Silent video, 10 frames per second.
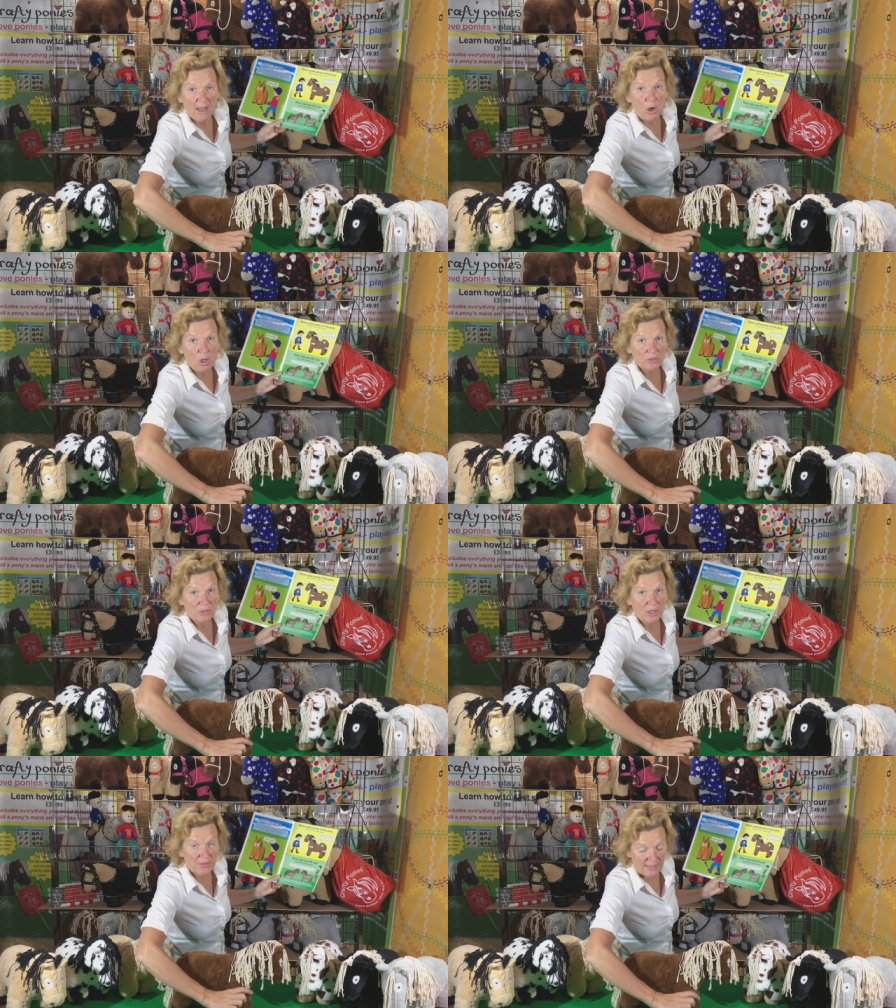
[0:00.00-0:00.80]

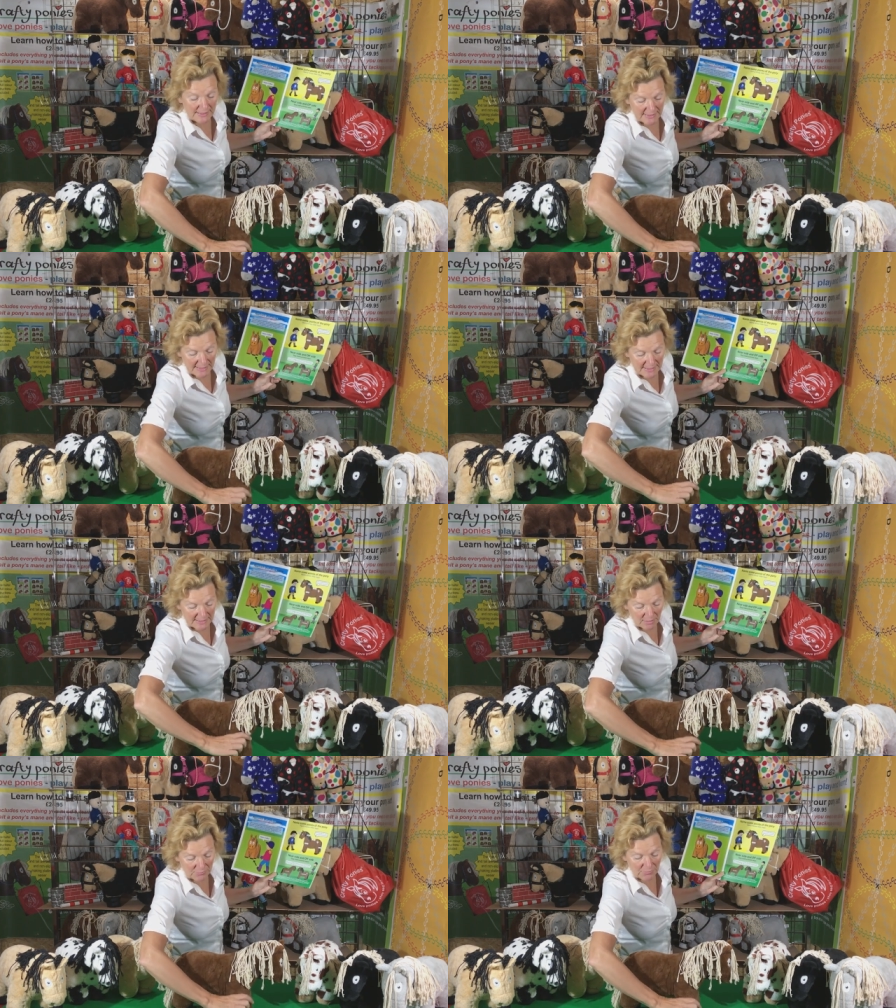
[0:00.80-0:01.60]
Also, this is
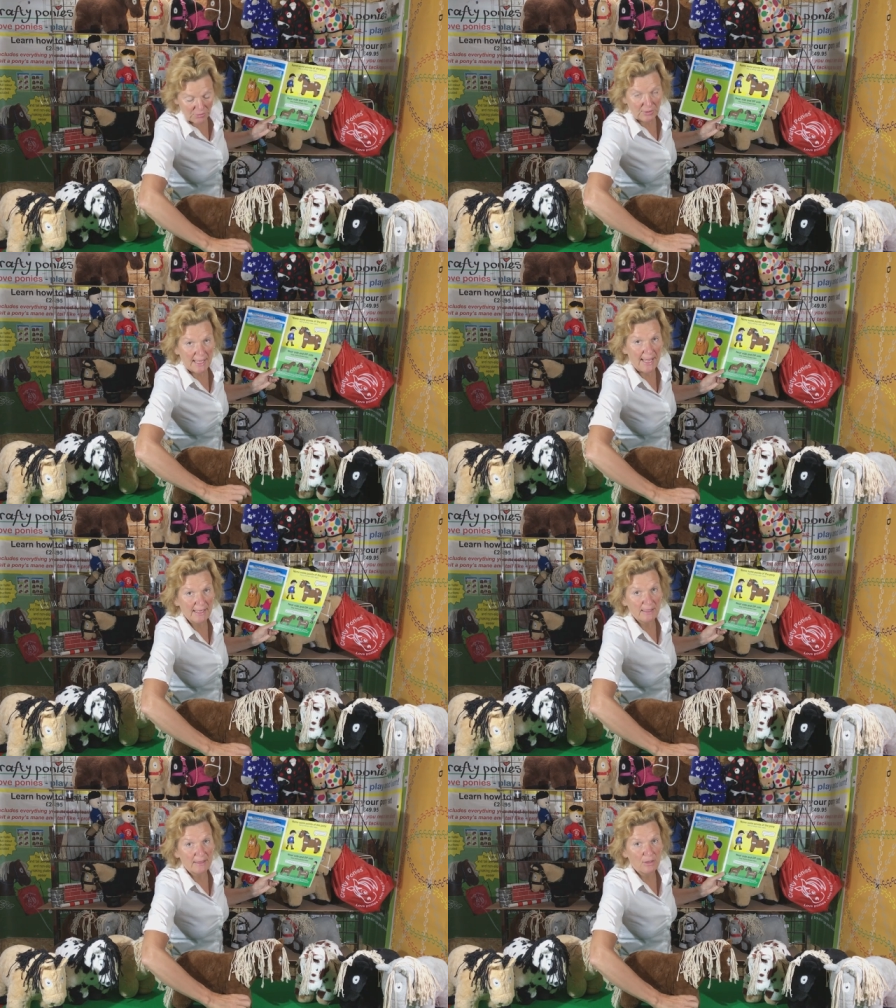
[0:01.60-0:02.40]
his front
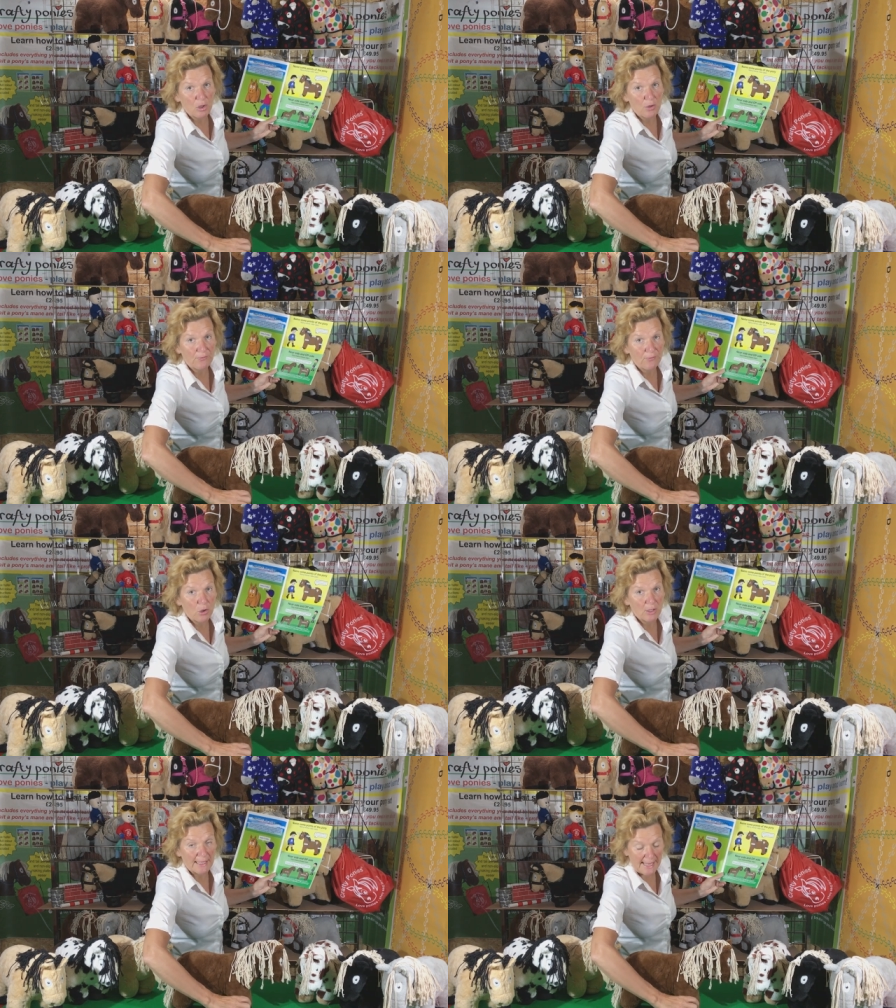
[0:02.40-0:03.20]
leg or
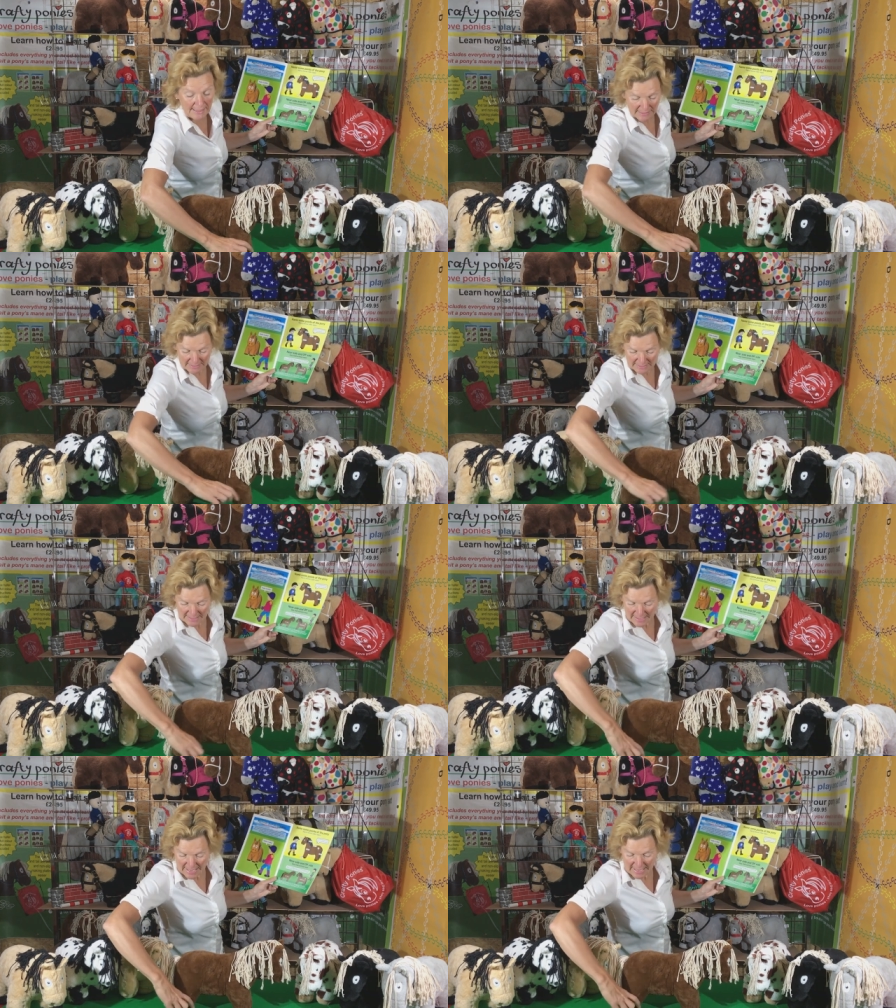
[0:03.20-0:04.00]
foreleg,
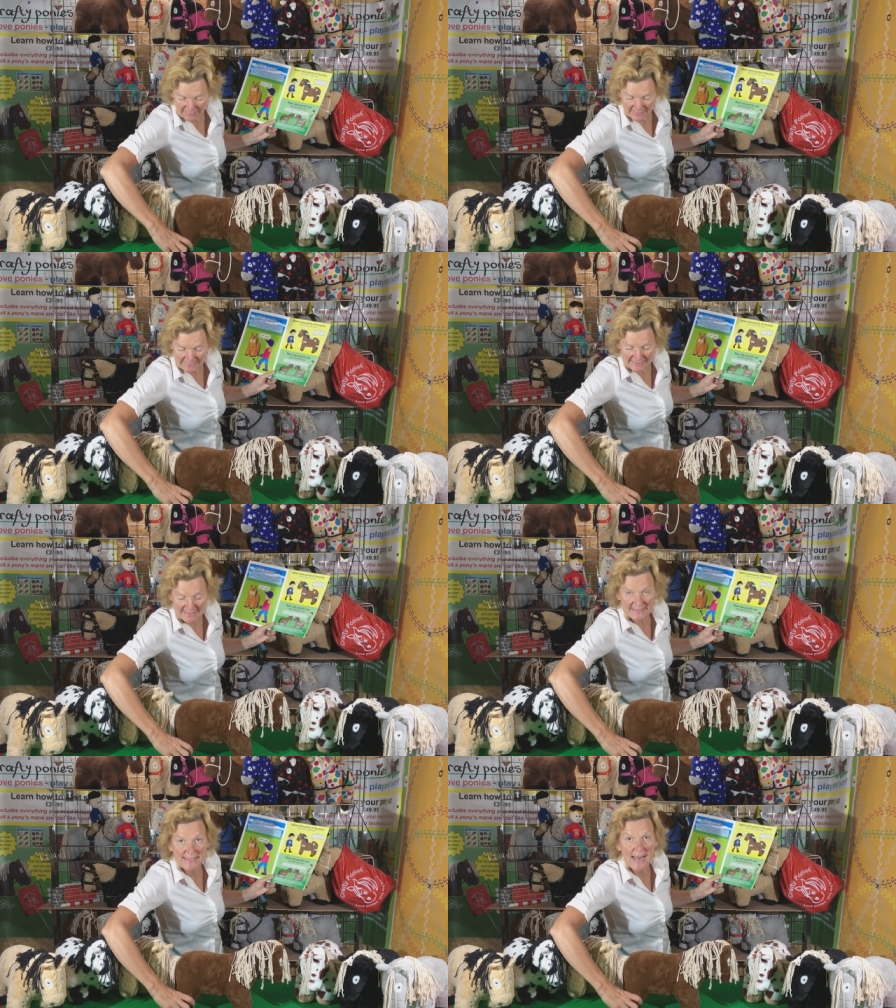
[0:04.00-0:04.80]
and this
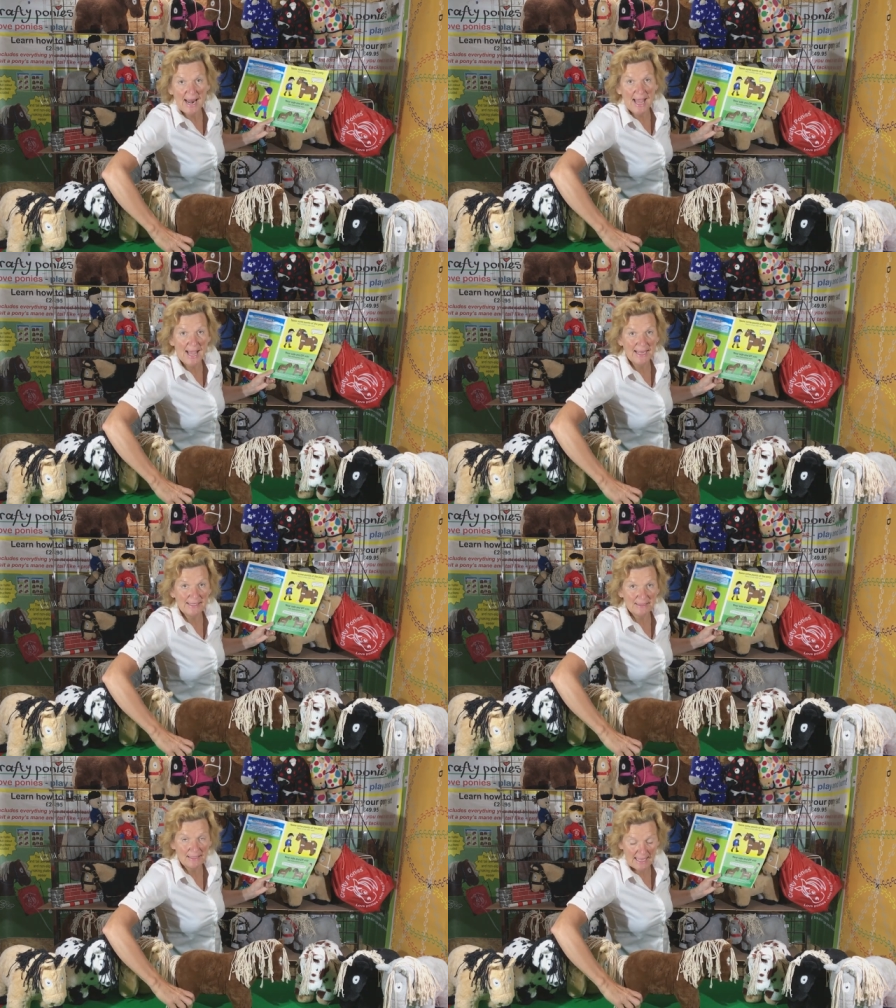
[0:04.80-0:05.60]
is his
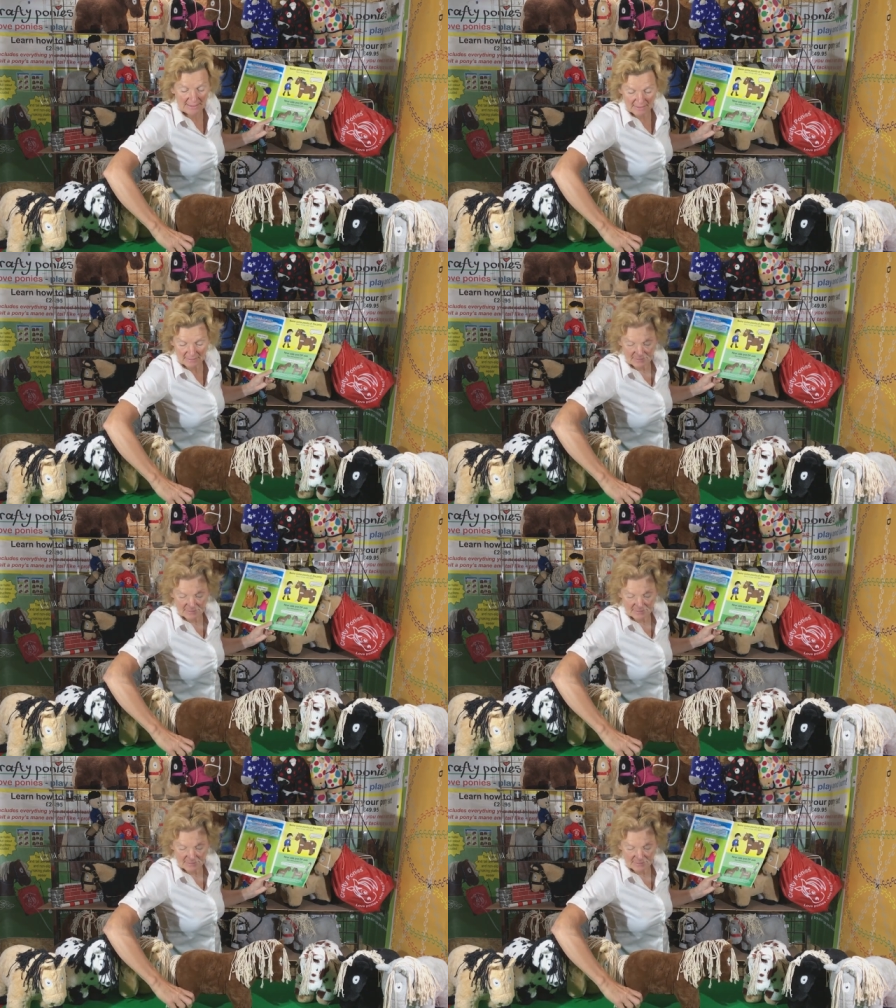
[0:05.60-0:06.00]
hind leg.